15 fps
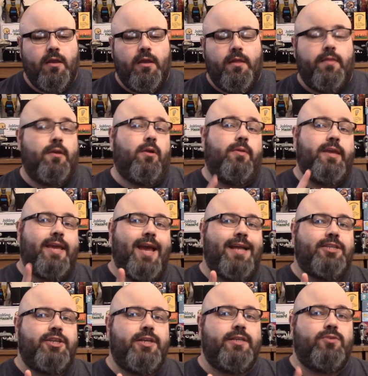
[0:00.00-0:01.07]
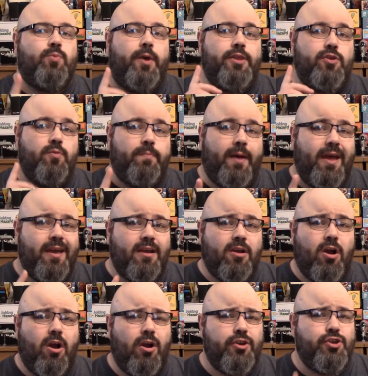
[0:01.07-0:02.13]
The only catch is when you buy a
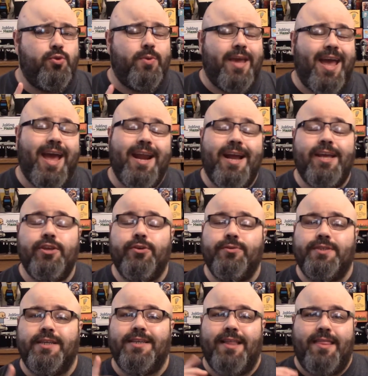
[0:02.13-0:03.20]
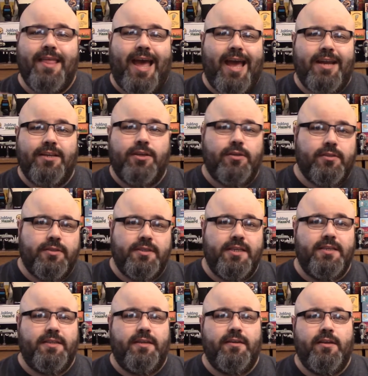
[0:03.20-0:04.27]
card, you cannot use it that
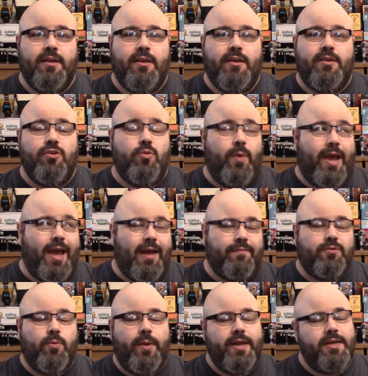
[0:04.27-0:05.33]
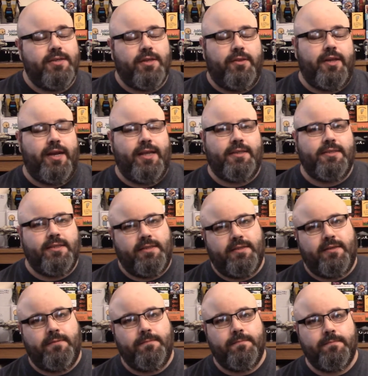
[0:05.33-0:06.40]
season. You have to wait until the next
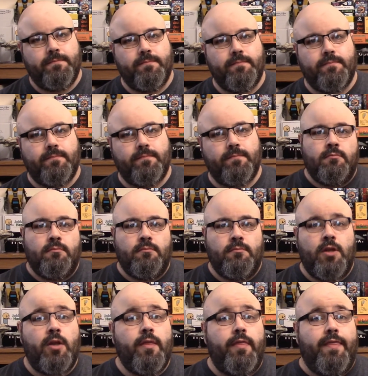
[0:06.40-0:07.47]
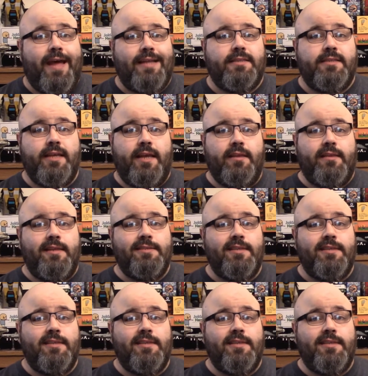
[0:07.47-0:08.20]
season. That said, this